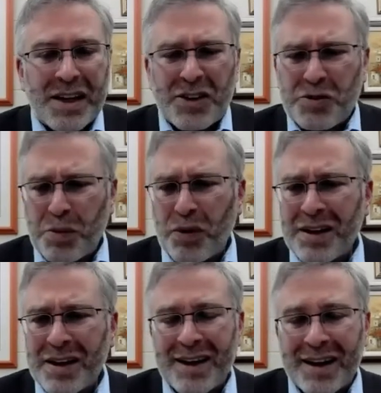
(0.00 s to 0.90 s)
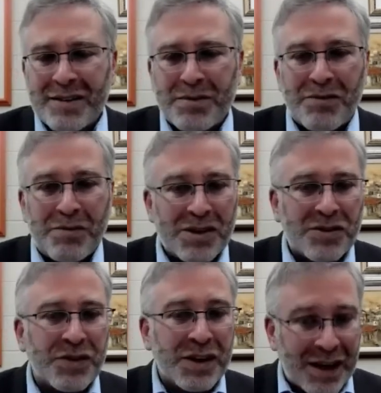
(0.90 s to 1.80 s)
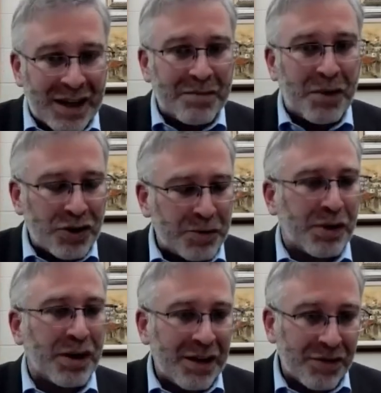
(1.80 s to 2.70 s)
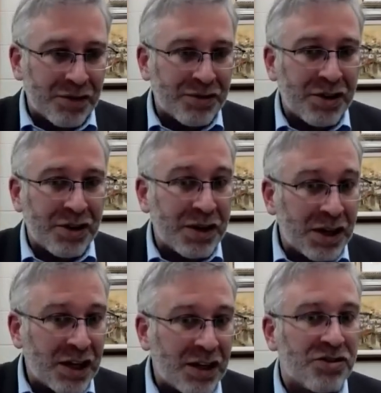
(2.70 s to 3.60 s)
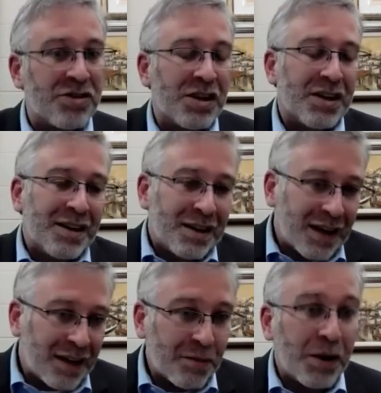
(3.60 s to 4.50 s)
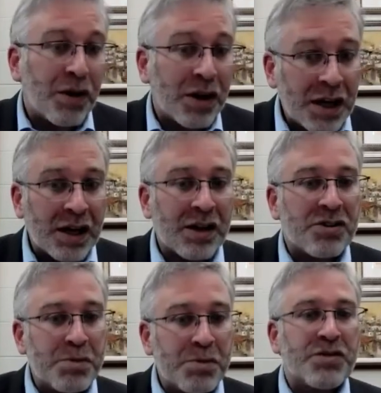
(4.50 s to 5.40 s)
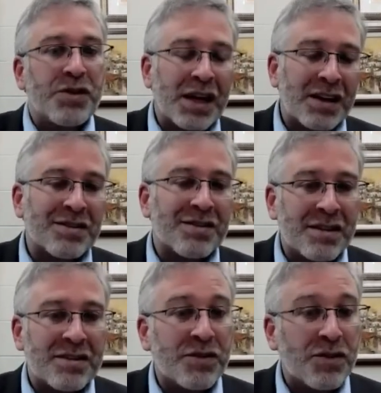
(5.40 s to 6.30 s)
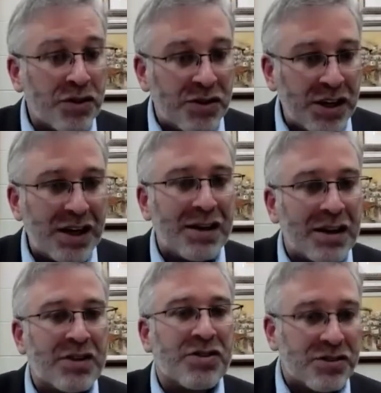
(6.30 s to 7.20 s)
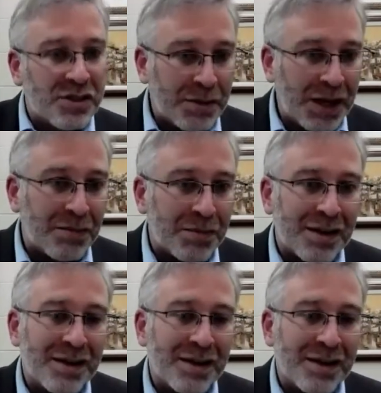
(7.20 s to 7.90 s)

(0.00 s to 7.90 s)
exploring the concept of mitzvah on multiple levels, in Yiddish and in American English, mitzvah has a sense of good deed, not just commandment.